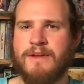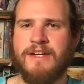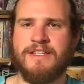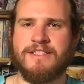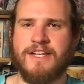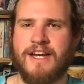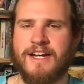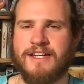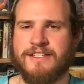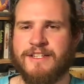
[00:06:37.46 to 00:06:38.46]
It's
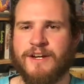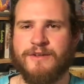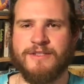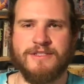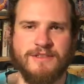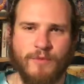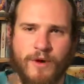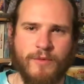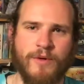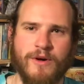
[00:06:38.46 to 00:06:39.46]
you know, it's
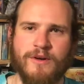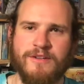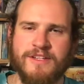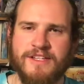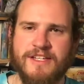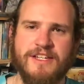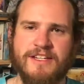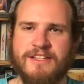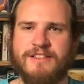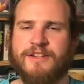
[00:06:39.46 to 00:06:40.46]
one world and
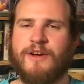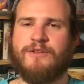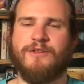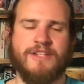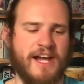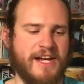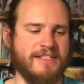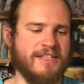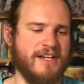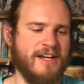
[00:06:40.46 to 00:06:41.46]
then you go to the
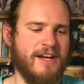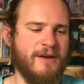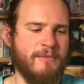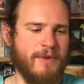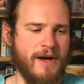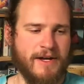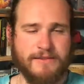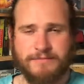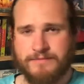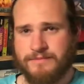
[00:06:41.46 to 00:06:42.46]
next,
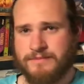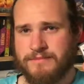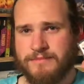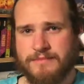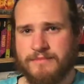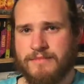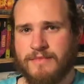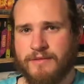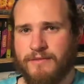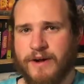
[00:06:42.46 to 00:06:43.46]
but
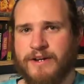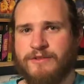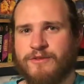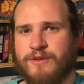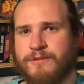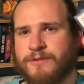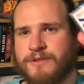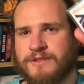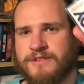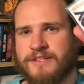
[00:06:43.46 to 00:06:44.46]
very
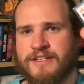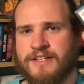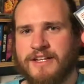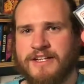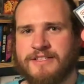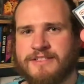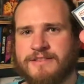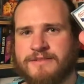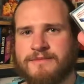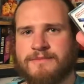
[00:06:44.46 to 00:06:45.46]
enjoyable nonetheless.
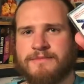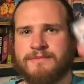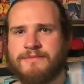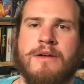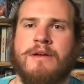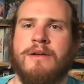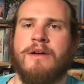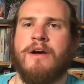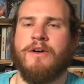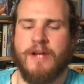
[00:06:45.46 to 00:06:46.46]

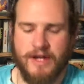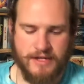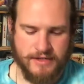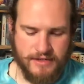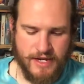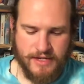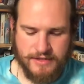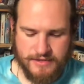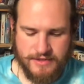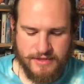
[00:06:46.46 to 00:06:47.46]
Okay,
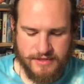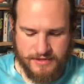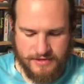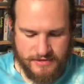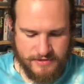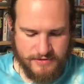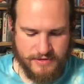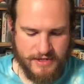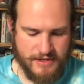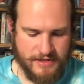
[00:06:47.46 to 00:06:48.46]
next, this is
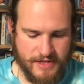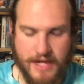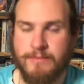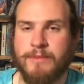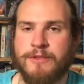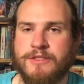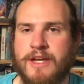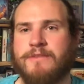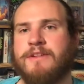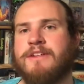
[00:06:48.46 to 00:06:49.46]
game number
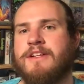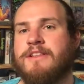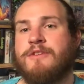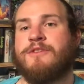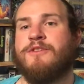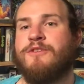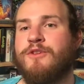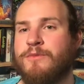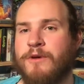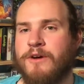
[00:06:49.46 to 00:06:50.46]
7. It's actually a
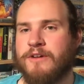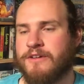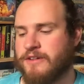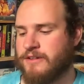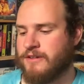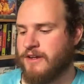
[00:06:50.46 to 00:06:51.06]
2-parter.